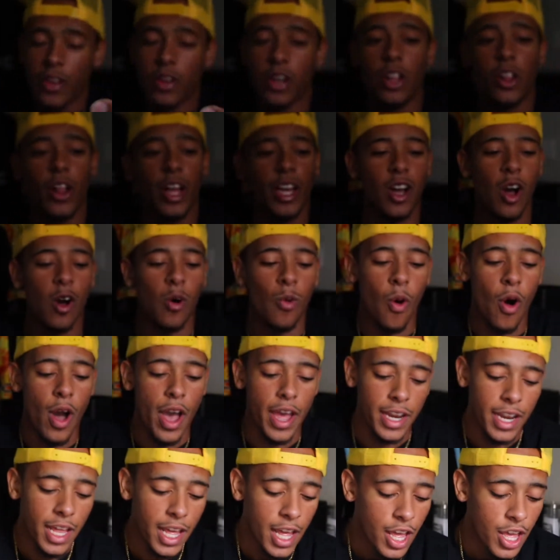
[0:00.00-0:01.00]
click on
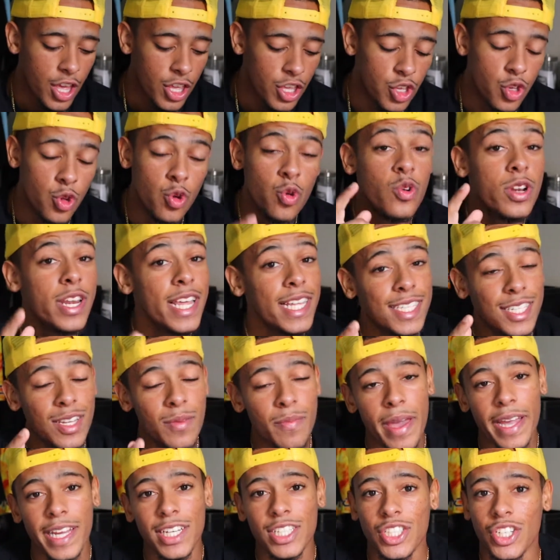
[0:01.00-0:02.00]
one, you need to
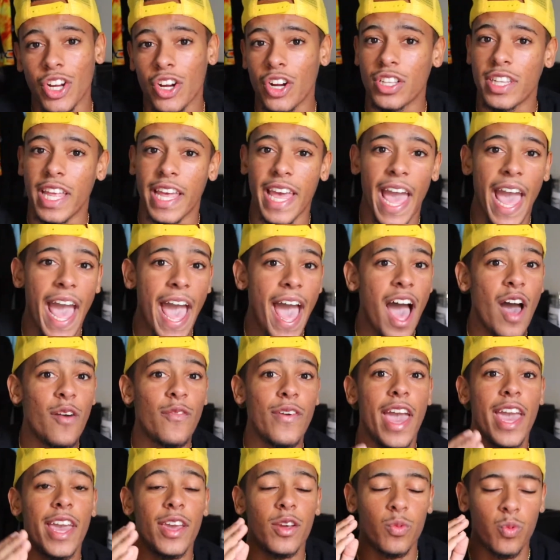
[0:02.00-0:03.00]
make sure they have
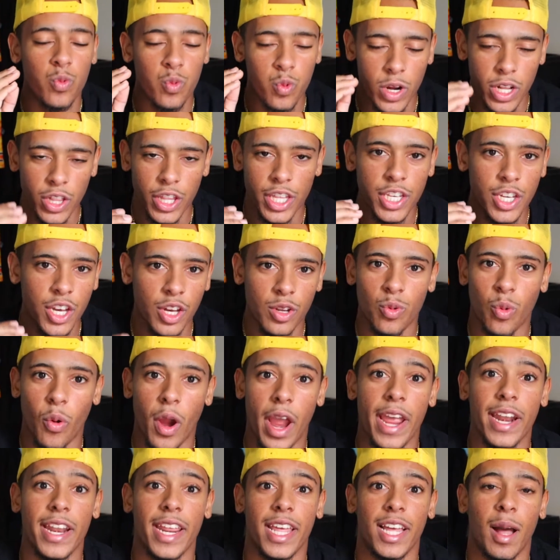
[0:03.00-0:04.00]
a really good
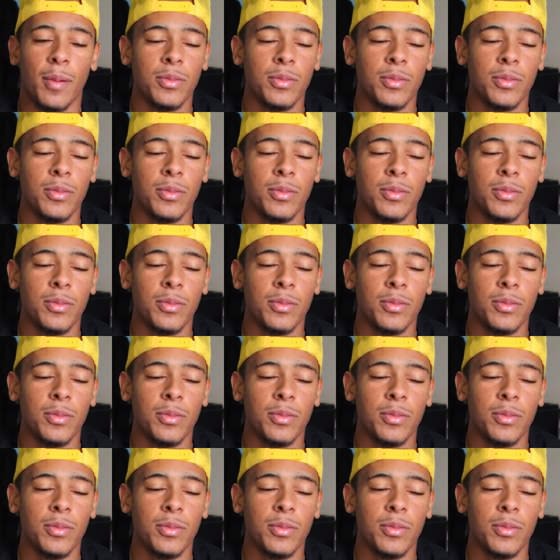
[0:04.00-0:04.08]
rating.